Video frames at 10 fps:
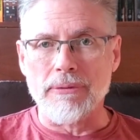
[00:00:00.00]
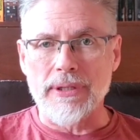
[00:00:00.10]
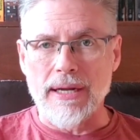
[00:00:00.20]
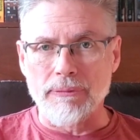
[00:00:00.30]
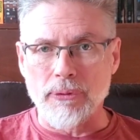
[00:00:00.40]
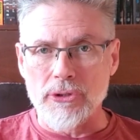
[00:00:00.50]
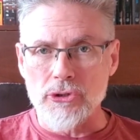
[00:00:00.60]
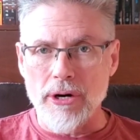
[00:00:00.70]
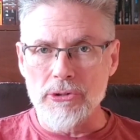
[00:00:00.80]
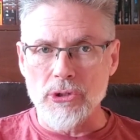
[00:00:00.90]
kind of were in
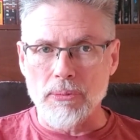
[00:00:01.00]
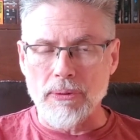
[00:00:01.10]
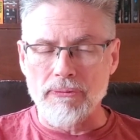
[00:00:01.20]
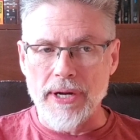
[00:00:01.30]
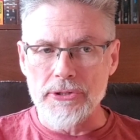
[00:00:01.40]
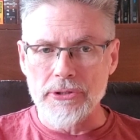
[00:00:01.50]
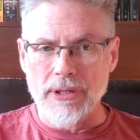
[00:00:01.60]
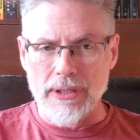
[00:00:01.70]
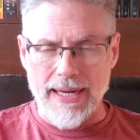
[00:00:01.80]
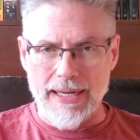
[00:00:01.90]
charge of the profession
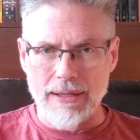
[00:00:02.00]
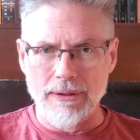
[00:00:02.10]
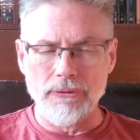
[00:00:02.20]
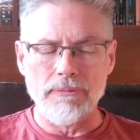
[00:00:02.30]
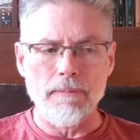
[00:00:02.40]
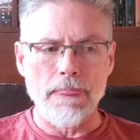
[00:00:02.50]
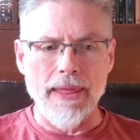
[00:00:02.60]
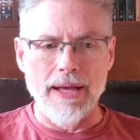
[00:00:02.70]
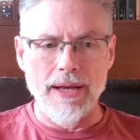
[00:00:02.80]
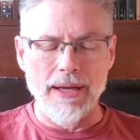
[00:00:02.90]
in the 80s
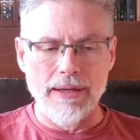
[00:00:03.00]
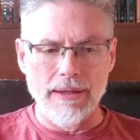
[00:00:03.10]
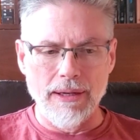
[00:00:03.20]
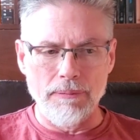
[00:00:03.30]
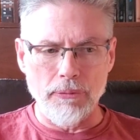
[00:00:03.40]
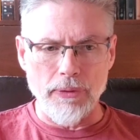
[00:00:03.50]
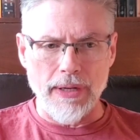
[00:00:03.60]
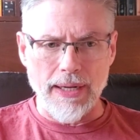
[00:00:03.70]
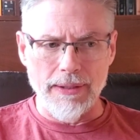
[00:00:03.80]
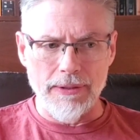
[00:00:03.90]
and, and up through the
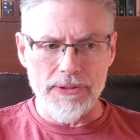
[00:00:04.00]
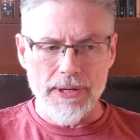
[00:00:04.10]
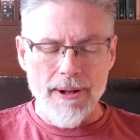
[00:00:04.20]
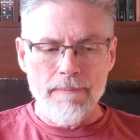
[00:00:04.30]
90s